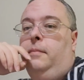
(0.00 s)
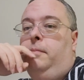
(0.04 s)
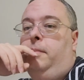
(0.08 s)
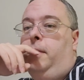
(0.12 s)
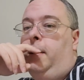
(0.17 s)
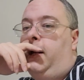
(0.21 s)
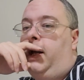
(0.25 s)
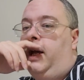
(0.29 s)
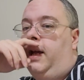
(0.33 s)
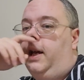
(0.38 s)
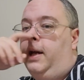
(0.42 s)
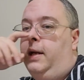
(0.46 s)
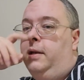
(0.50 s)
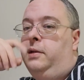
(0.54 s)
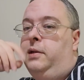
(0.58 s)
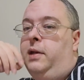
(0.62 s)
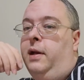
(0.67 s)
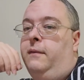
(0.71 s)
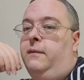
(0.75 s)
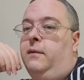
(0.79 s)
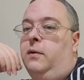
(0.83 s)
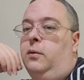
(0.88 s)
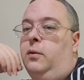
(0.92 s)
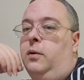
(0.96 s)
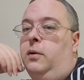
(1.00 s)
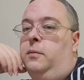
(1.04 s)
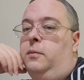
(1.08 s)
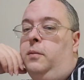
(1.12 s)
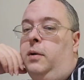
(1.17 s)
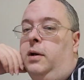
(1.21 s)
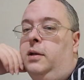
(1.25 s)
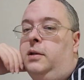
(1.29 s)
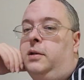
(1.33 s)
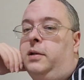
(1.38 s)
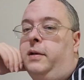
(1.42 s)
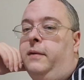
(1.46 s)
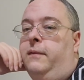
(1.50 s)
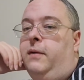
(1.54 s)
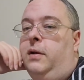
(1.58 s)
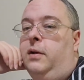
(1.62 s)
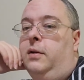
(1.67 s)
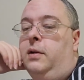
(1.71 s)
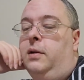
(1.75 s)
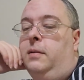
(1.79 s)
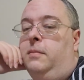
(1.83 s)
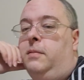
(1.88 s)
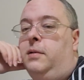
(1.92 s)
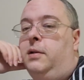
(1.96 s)
But I guess everyone wants to
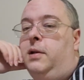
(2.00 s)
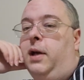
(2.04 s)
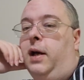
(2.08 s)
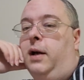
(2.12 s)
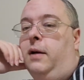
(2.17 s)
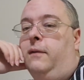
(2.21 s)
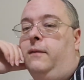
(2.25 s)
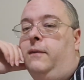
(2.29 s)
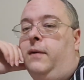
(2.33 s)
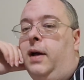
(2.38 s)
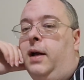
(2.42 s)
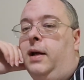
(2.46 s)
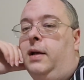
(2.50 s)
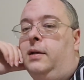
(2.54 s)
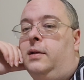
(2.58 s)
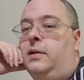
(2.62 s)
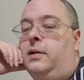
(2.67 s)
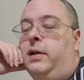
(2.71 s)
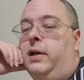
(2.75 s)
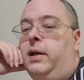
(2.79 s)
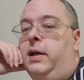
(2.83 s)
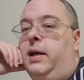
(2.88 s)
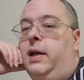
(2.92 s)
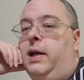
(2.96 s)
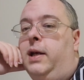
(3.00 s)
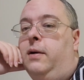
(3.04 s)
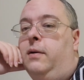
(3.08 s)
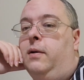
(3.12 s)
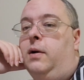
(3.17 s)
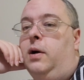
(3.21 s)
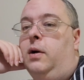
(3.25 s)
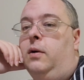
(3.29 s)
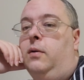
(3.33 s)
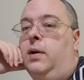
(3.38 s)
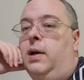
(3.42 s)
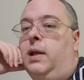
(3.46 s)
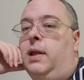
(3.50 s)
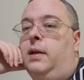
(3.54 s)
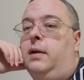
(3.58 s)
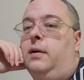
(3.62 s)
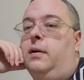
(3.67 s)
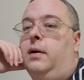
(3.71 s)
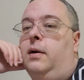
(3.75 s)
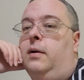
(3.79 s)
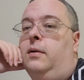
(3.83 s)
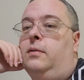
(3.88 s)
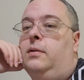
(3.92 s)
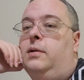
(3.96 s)
view themselves as the hero in
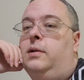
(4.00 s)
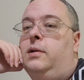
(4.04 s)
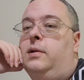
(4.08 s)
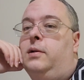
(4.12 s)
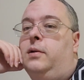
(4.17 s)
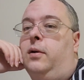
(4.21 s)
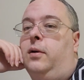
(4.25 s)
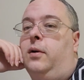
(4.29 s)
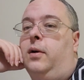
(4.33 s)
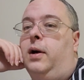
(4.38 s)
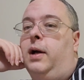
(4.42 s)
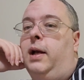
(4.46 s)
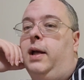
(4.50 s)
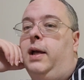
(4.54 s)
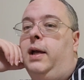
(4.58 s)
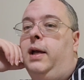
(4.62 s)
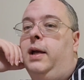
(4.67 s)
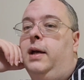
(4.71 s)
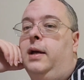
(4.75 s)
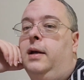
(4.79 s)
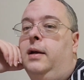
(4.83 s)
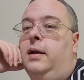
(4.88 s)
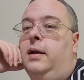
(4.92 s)
their own story.